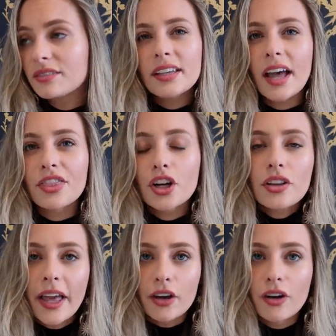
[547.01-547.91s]
yet they're
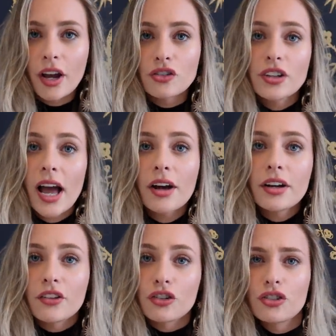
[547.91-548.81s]
like crouched down
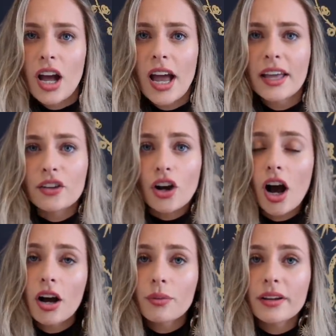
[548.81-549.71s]
and they're shy and they're
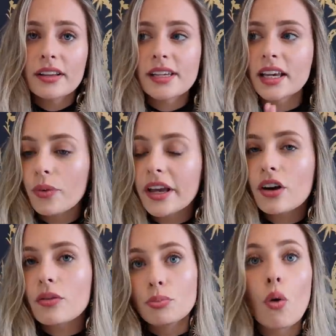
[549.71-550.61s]
awkward, it's like we
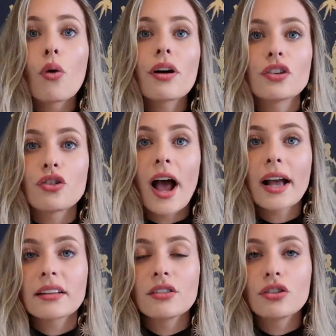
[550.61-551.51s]
are more
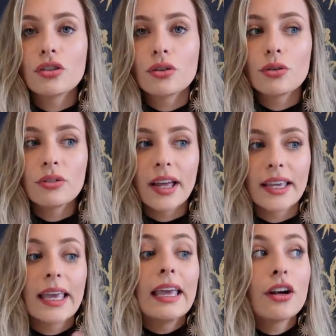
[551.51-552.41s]
attracted to
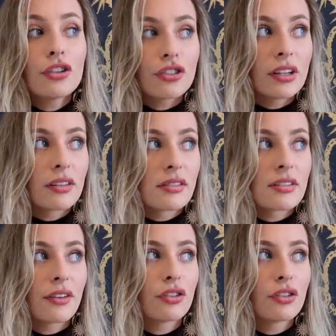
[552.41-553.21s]
like energies and stuff.